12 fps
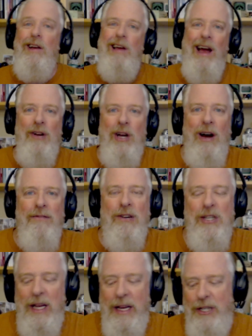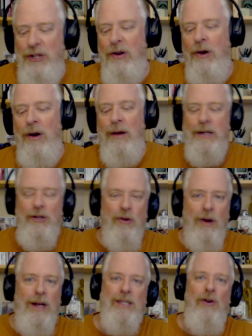have a conversation on,
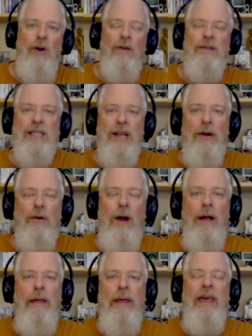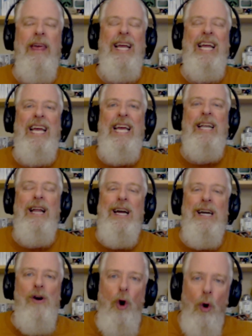address, solve, etc., it
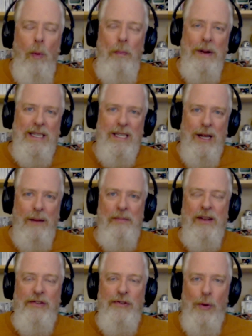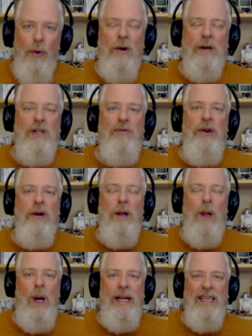opens up the doors for your
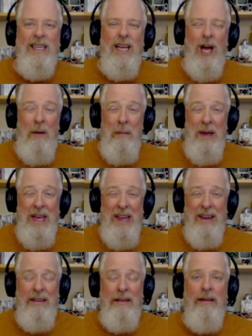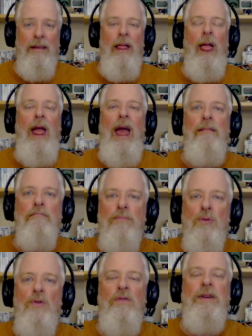client to come in and
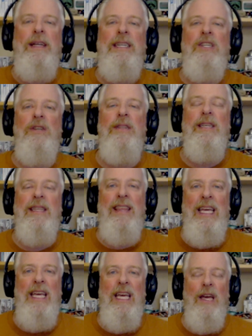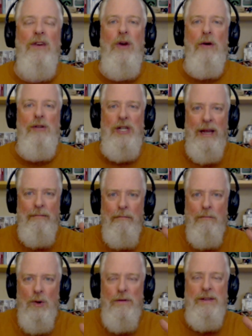move into the thinking of coaching. It
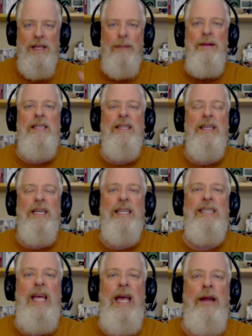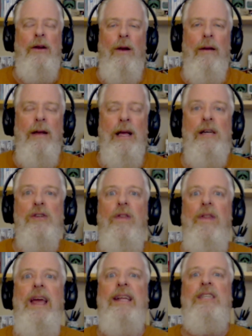moves them into the container so
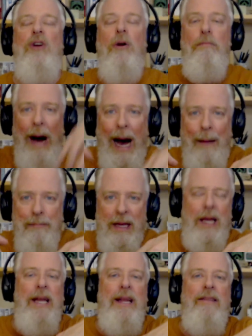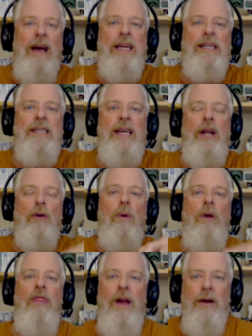they can start populating that container
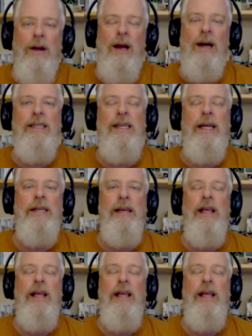with their content,